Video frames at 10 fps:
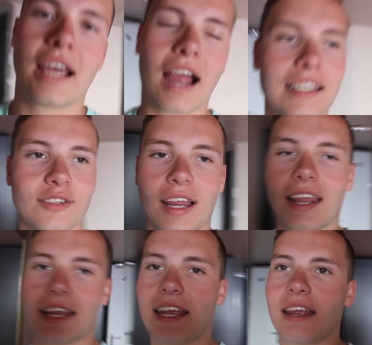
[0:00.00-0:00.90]
Yeah, guys, so I
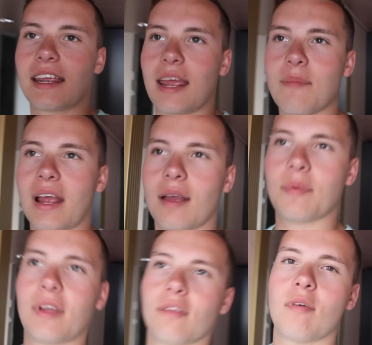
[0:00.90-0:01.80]
like came back
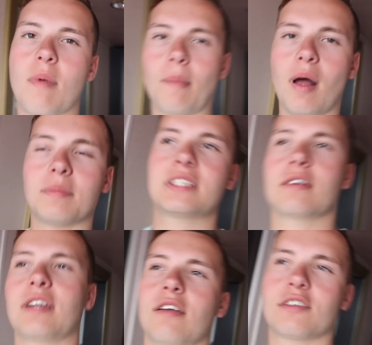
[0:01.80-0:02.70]
up here in the room. My mom's
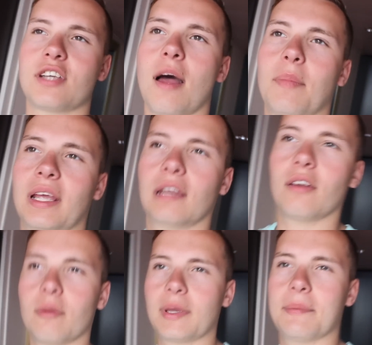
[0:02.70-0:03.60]
still down shopping a
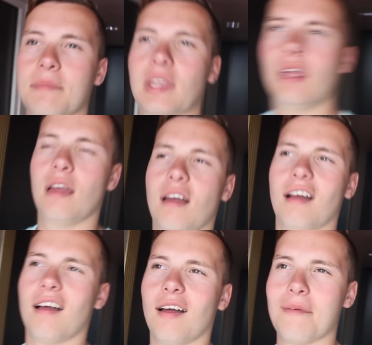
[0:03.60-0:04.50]
little bit.
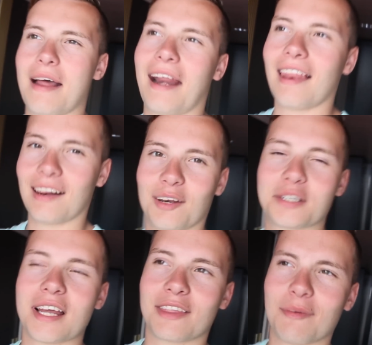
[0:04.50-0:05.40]
And I like
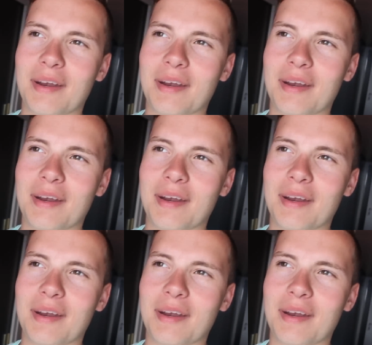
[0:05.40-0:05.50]
looked out the